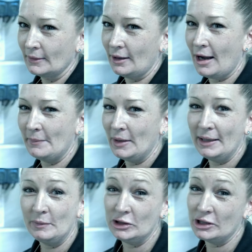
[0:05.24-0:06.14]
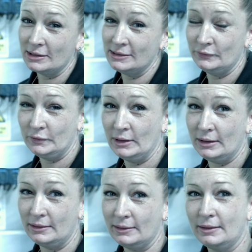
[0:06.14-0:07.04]
Hi, my name is Shakti
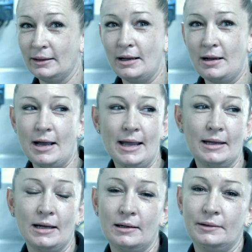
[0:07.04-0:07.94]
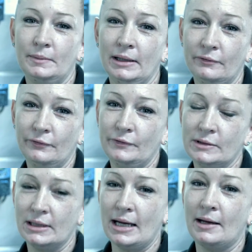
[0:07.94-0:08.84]
Fuller. I um, lived
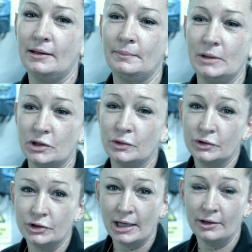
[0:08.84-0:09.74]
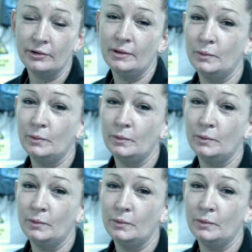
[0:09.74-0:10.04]
at Mission Australia in